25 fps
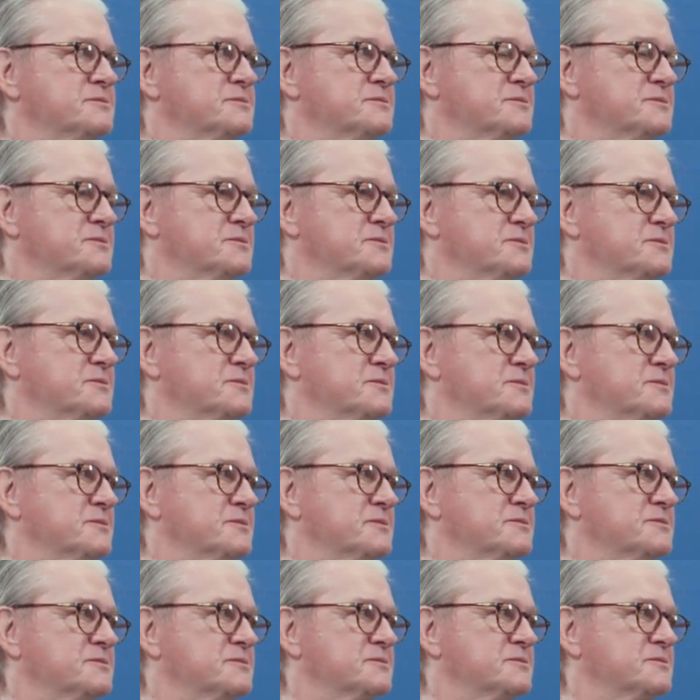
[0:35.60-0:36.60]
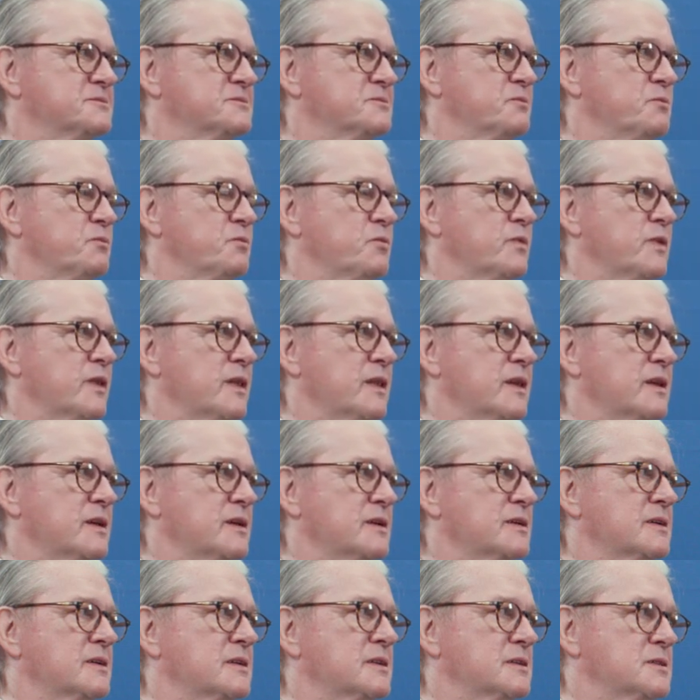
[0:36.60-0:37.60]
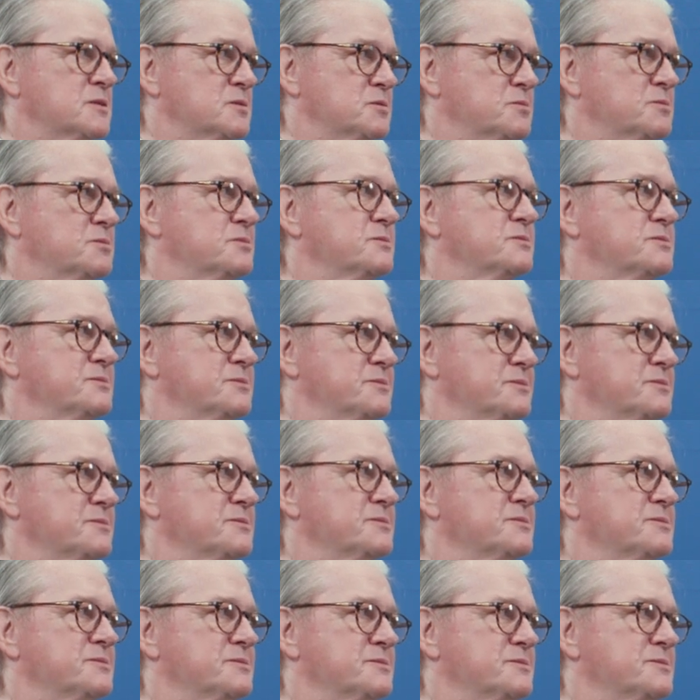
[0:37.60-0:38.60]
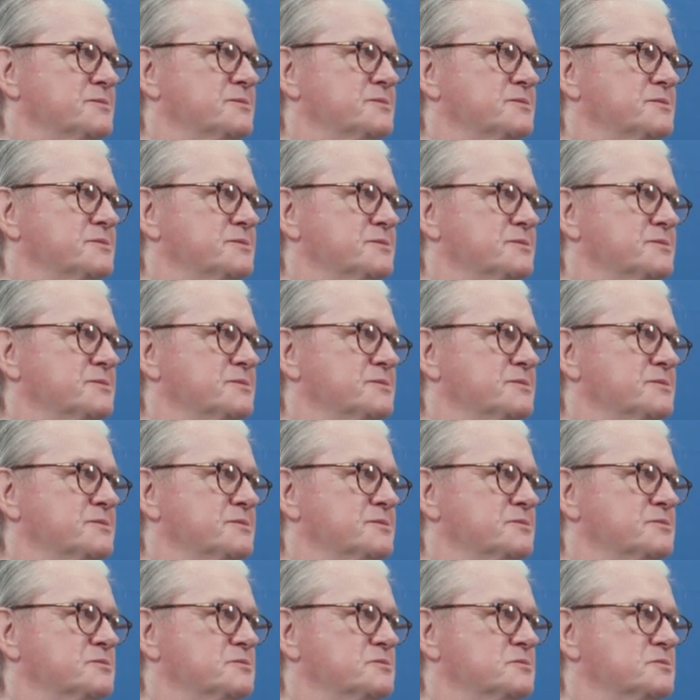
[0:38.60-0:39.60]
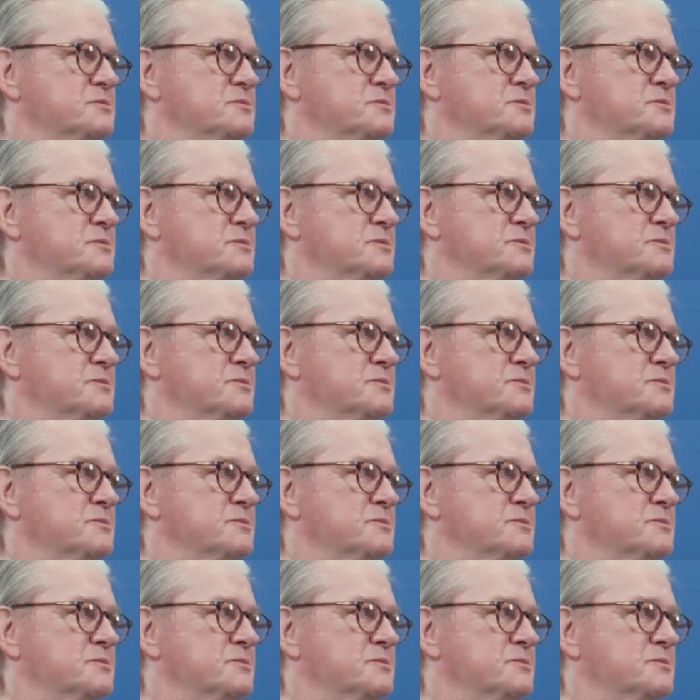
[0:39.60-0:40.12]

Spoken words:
This person isn't speaking.